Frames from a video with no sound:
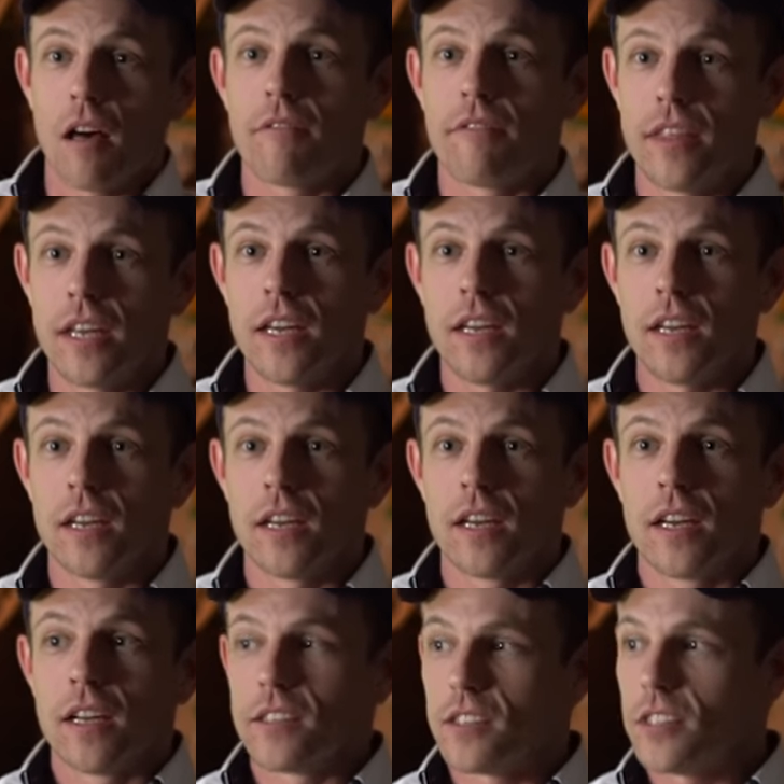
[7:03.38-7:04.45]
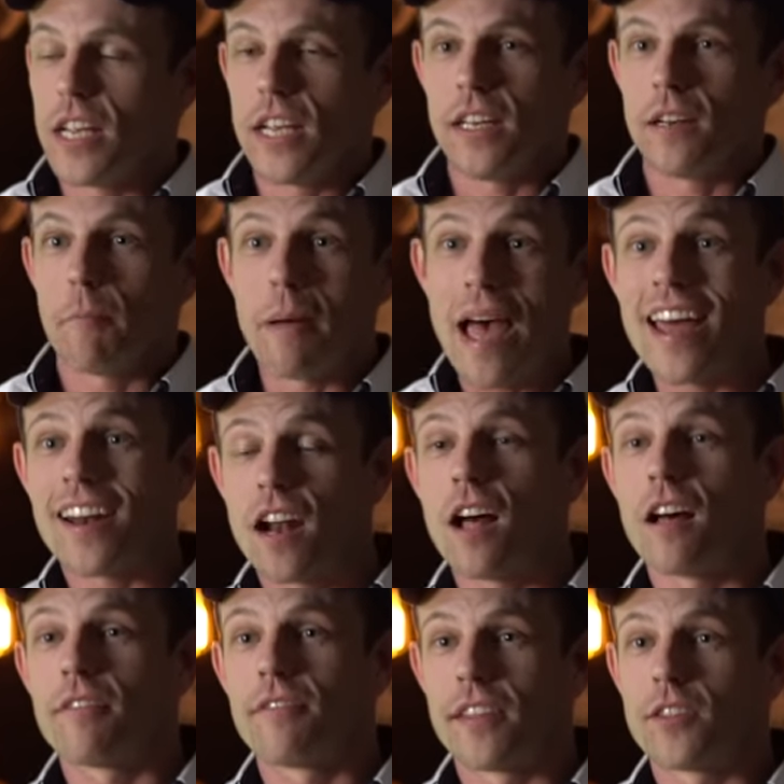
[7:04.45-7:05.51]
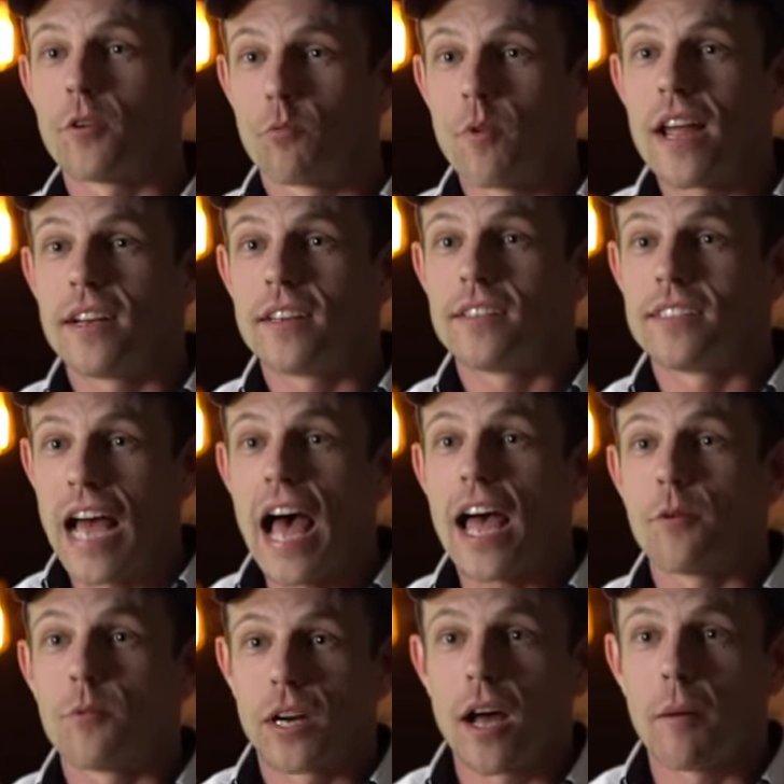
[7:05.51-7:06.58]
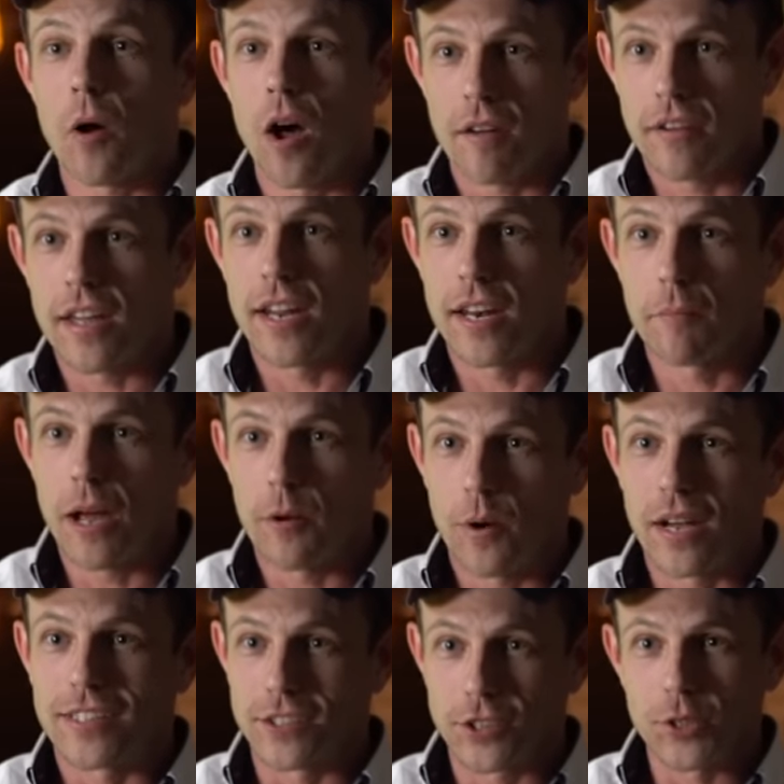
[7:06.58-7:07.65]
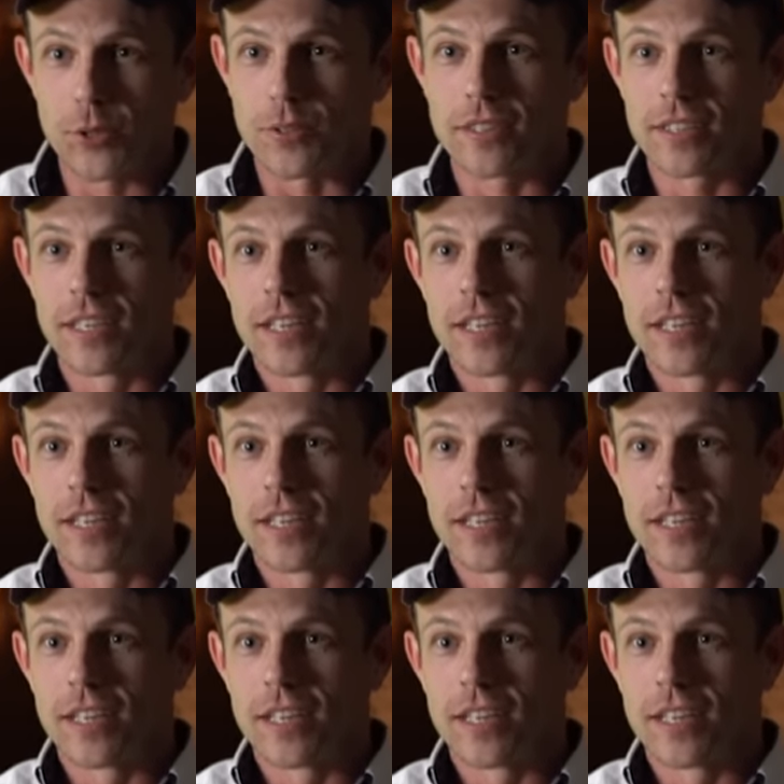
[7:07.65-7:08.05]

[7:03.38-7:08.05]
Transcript: of the seat, bad enough that the red dye would come off and into my white suit.